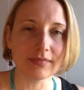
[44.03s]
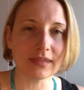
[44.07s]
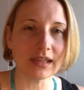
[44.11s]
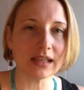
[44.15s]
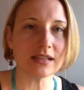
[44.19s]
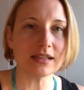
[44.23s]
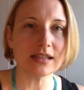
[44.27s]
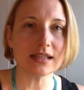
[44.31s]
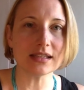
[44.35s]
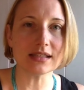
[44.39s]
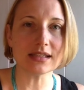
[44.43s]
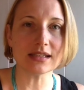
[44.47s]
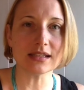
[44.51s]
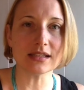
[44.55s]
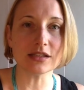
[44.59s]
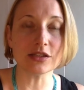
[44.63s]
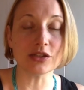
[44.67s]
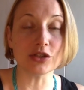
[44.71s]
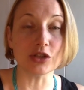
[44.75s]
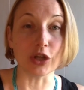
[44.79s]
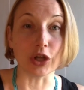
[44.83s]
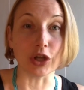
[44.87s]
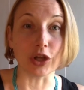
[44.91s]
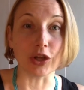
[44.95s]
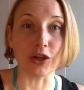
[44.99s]
This is
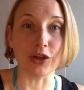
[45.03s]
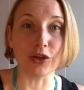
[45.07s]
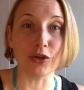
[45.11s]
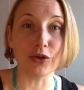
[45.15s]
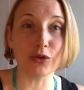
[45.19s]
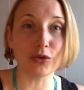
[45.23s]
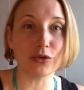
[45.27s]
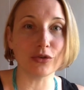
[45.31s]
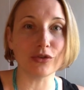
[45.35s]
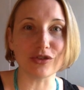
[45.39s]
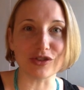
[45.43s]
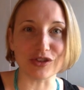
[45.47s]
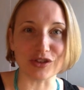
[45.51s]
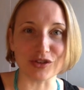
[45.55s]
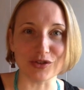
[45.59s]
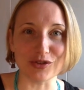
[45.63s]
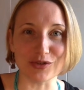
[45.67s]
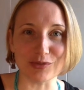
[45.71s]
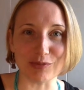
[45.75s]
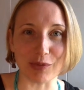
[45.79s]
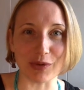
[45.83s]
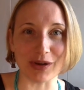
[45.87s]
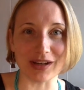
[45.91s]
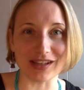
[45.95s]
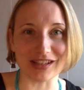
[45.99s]
a huge, huge
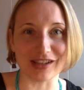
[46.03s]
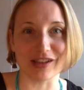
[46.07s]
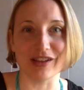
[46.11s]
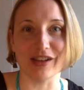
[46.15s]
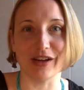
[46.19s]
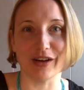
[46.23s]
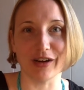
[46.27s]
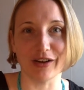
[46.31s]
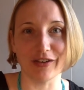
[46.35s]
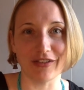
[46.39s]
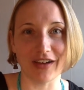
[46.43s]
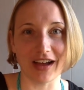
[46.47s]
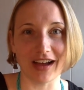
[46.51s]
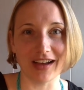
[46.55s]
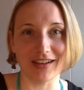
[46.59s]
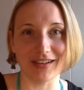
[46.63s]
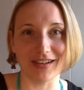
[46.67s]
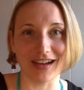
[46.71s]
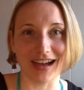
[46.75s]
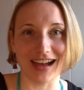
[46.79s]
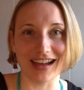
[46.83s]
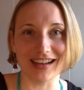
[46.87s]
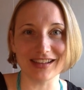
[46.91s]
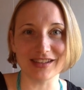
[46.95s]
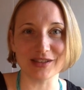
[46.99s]
point to clarify,
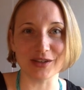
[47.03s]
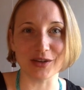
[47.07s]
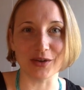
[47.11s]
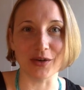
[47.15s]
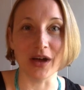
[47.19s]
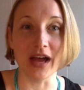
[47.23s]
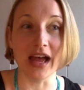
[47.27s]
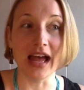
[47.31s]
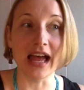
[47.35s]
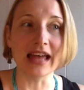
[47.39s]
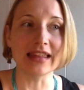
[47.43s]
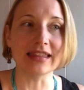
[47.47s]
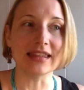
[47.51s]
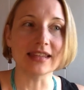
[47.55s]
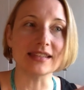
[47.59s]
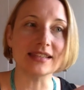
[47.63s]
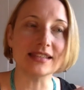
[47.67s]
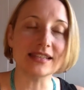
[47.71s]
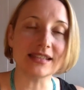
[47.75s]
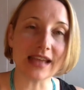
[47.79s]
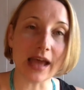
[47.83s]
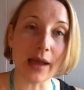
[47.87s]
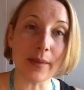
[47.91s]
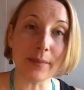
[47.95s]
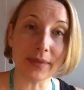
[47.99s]
okay? So the
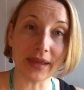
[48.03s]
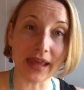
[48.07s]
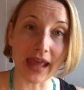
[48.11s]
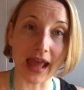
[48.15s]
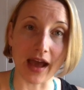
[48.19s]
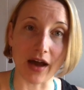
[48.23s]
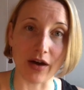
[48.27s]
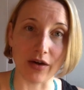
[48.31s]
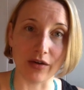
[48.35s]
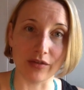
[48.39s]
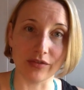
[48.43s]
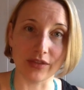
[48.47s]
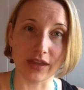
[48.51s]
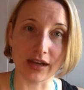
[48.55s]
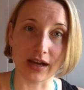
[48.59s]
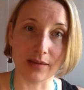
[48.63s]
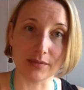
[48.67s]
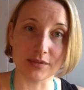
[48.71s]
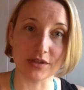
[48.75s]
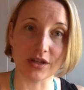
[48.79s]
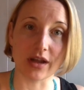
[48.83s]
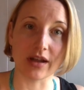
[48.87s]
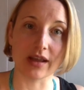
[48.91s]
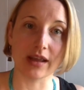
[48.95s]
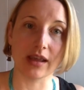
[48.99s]
stem count that I'm
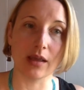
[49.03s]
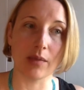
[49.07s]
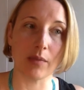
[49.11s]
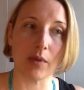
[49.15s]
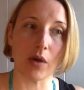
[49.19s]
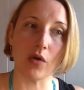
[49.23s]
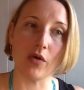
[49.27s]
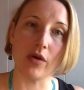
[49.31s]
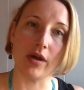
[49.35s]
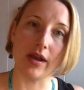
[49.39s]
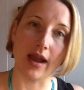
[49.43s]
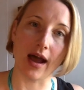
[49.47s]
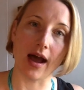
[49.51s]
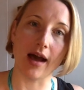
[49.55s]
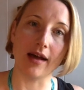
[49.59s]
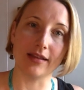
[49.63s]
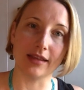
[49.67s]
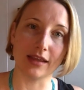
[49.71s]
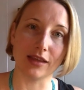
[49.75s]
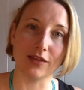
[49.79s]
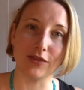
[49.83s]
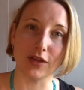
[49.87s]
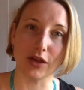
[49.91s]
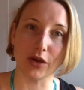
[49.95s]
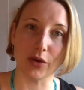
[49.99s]
talking about not
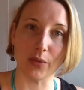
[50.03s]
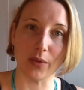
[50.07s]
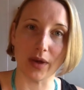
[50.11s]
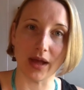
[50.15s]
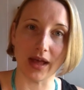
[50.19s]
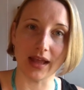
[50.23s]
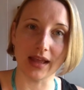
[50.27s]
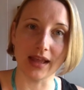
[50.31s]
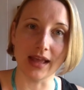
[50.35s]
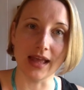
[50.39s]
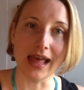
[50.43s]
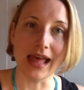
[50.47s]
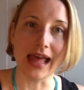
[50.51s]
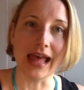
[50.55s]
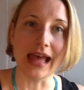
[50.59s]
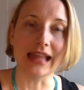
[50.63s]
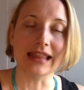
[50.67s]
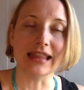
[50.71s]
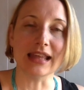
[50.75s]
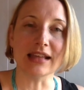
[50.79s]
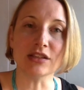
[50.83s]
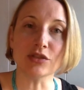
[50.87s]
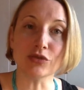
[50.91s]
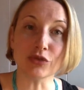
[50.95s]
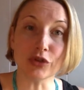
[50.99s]
giving away,
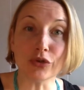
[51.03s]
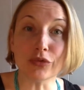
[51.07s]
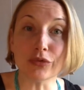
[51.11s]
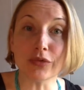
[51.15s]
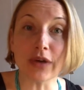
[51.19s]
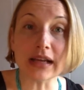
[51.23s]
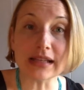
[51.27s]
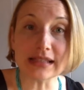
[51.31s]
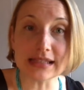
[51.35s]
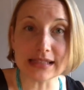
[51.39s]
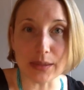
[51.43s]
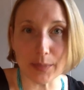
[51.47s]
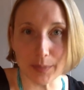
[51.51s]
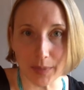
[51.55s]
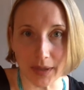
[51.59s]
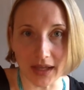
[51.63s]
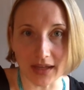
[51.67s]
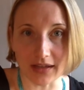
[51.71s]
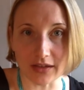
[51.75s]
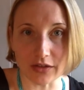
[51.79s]
that's your recipe.